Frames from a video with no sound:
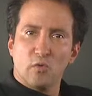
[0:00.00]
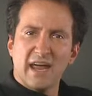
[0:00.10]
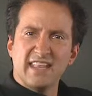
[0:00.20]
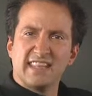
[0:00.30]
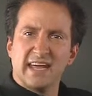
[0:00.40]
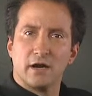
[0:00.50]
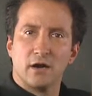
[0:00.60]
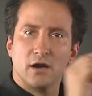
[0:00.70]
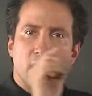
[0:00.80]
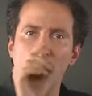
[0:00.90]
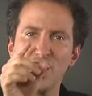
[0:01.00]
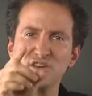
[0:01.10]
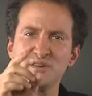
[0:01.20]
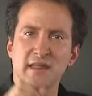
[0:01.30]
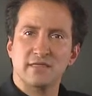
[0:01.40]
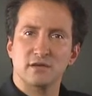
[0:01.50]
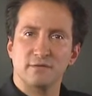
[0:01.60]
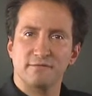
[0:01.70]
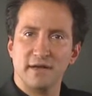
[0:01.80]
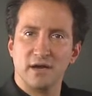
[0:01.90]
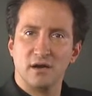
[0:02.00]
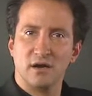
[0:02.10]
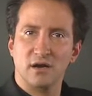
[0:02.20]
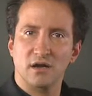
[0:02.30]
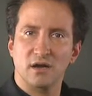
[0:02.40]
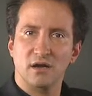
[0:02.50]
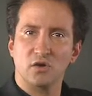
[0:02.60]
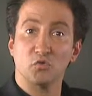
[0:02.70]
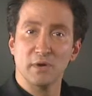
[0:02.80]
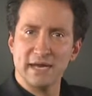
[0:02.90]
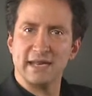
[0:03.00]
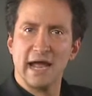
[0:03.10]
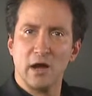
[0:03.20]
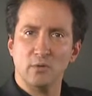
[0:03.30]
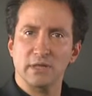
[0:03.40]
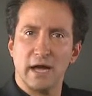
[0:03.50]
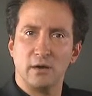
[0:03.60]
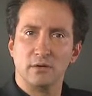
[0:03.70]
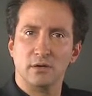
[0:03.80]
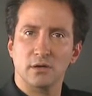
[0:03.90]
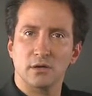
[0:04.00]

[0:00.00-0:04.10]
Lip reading: Right there, underneath your finger, read it out loud.